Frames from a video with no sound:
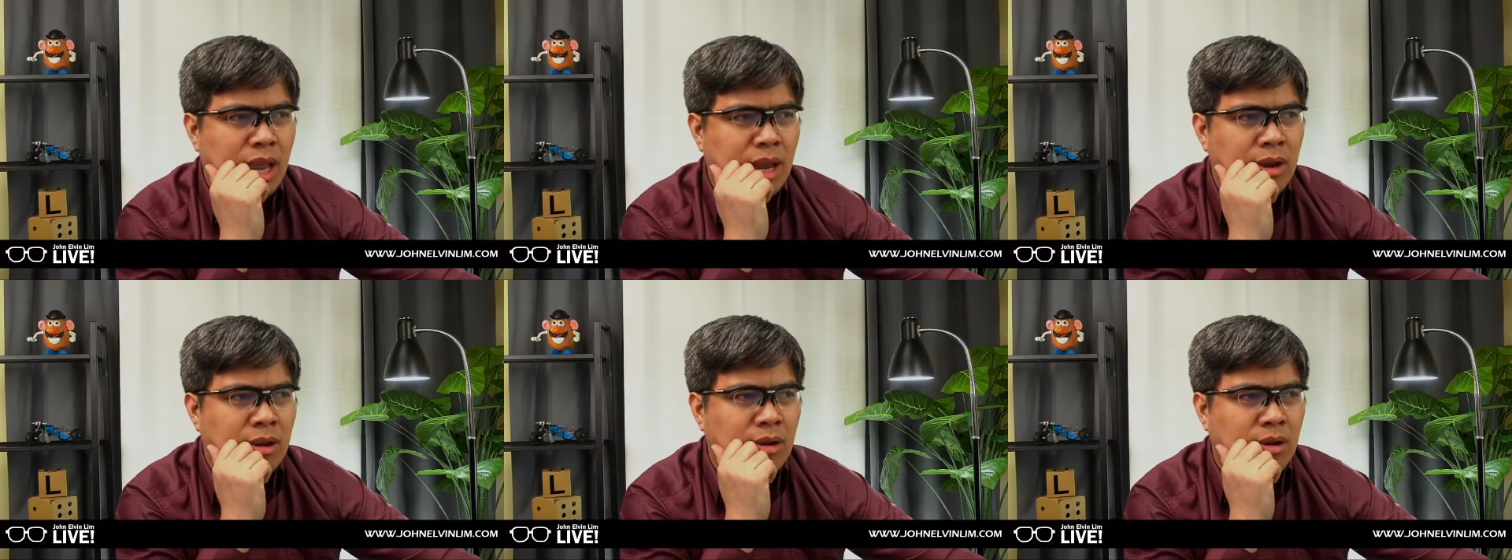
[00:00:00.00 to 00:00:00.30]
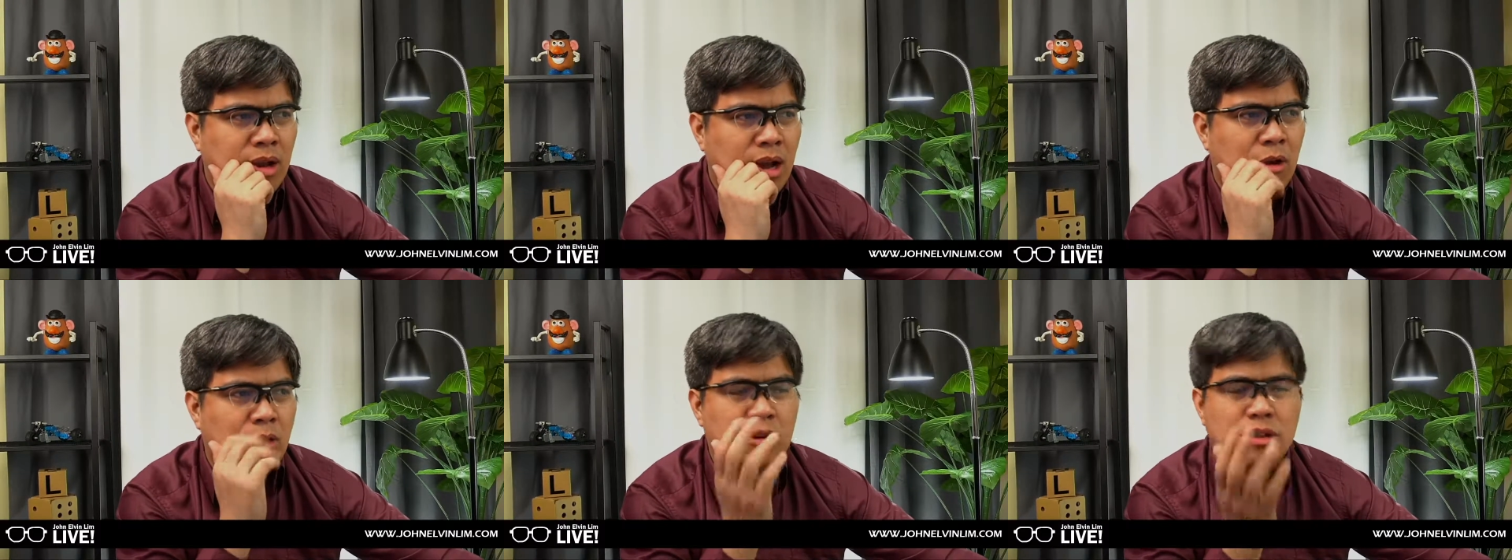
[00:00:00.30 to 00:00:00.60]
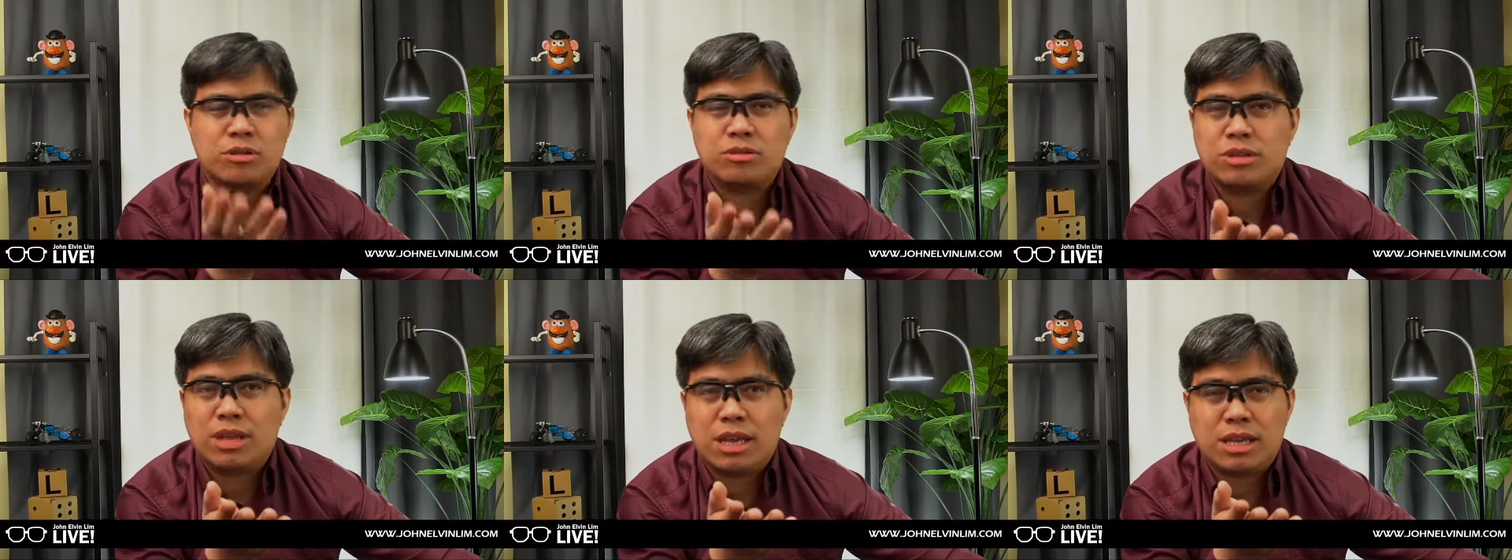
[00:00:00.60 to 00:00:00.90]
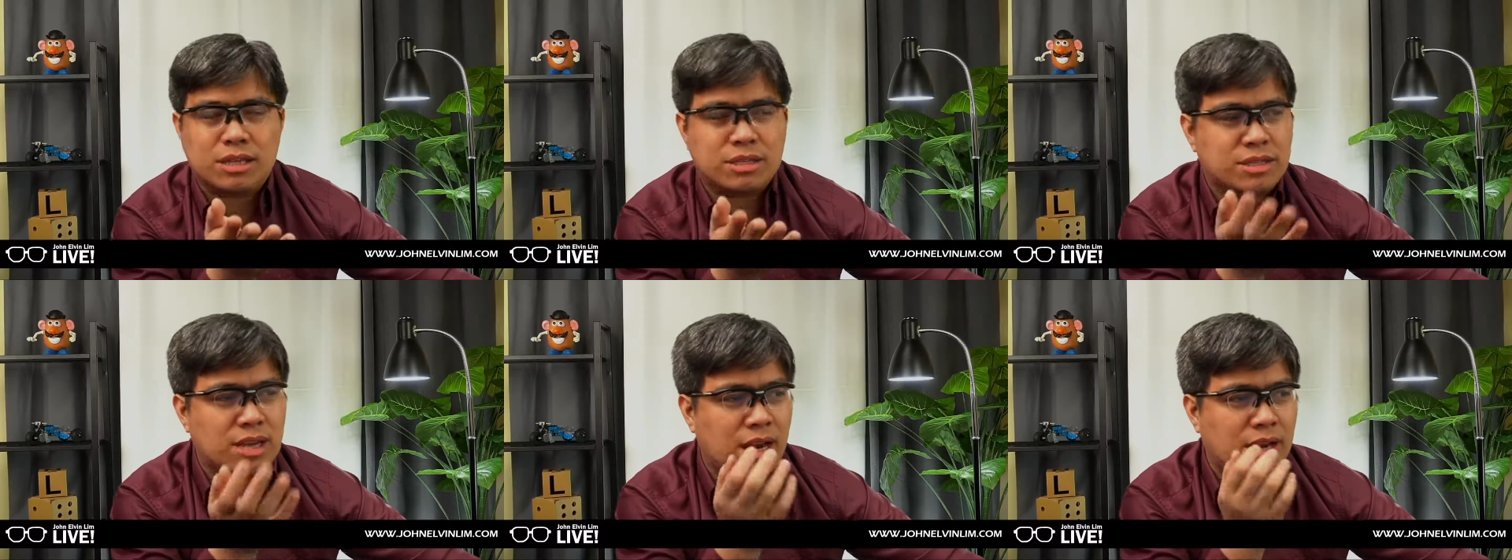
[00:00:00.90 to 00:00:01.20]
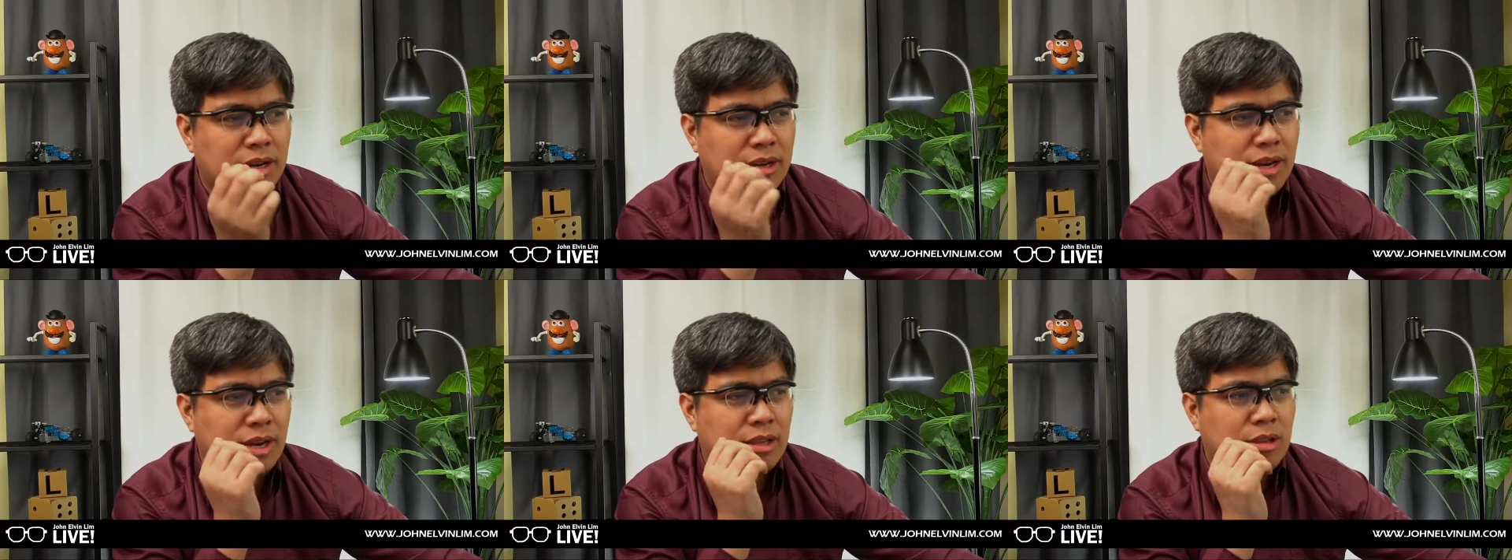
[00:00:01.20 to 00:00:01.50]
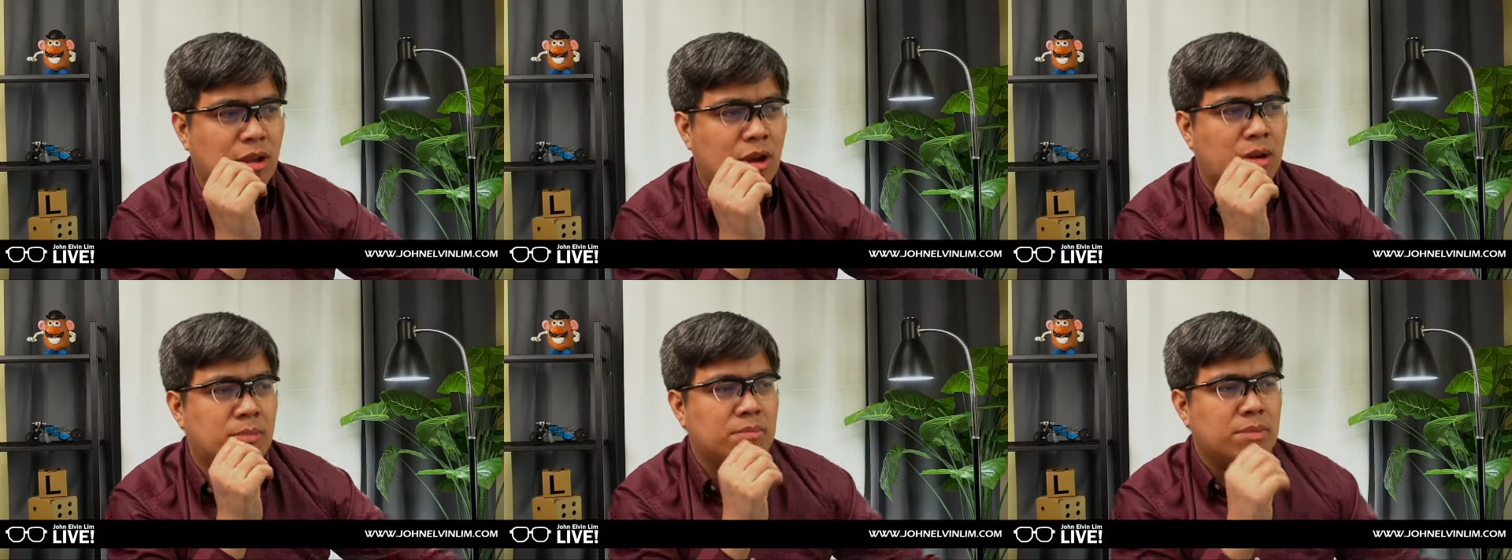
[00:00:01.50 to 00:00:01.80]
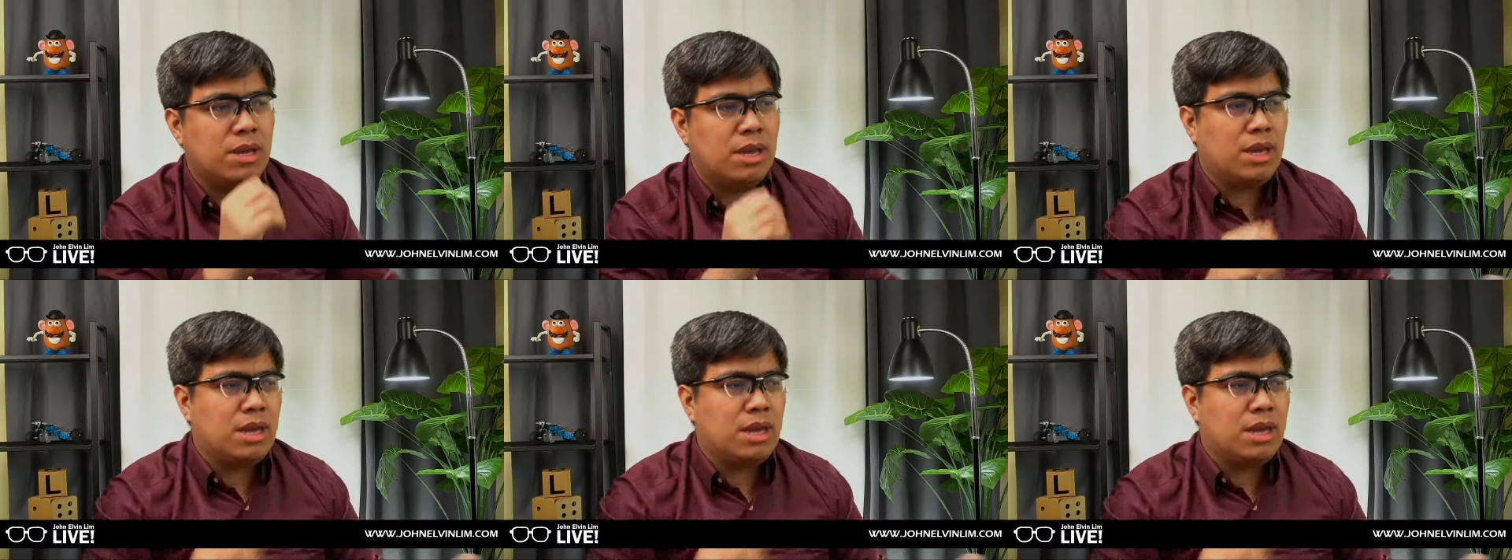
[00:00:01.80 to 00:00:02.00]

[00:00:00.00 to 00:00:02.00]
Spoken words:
according to the insider.com,